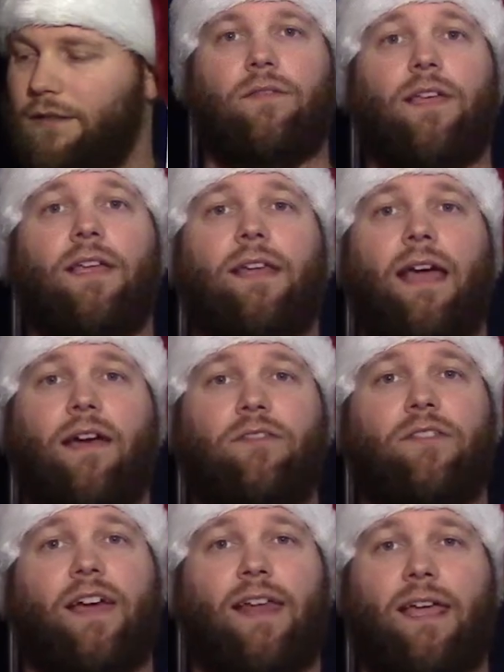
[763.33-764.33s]
Then after
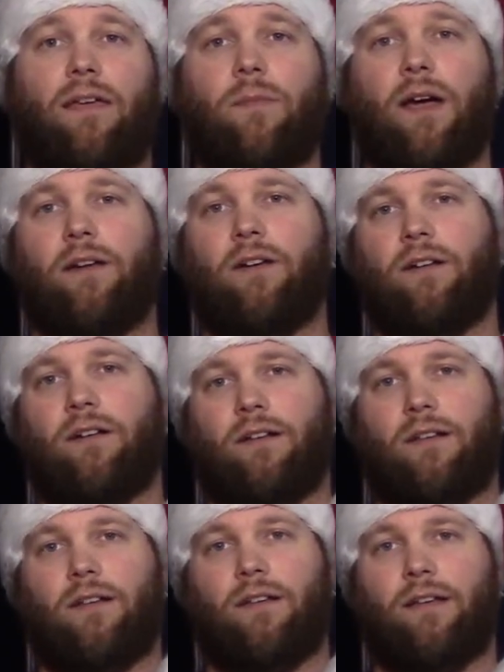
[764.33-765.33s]
that A minor,
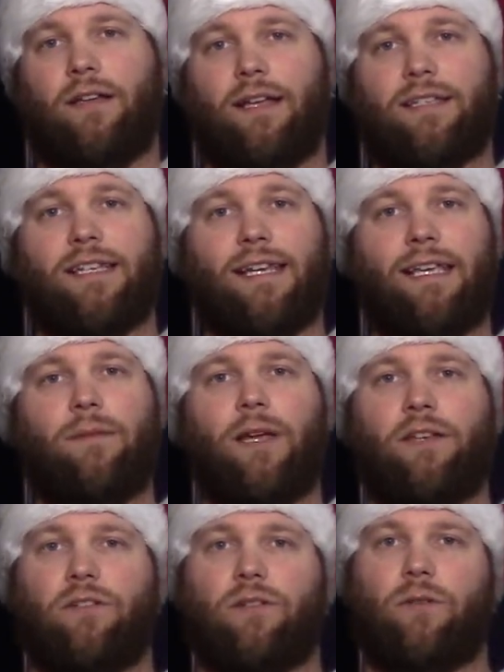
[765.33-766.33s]
it's an E
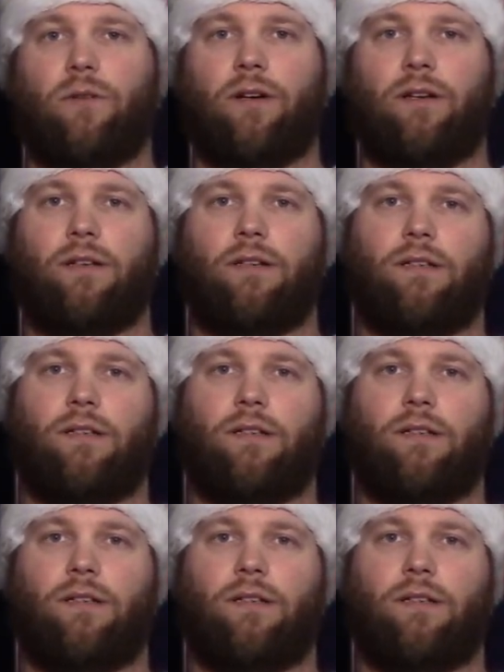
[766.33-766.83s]
major chord.